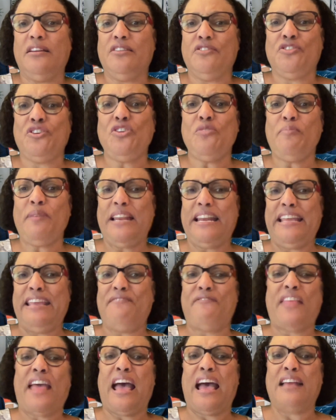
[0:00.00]
Do you
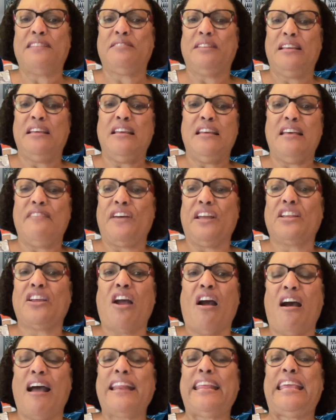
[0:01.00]
believe that? That
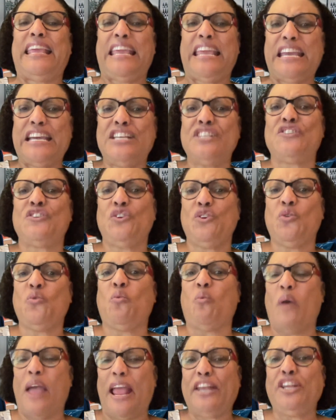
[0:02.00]
God hears you
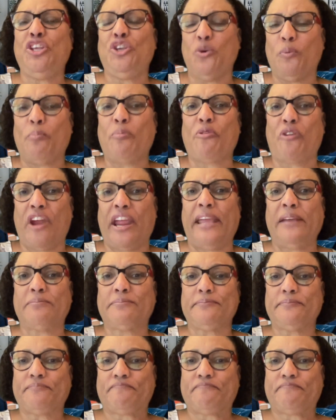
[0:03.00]
when you pray?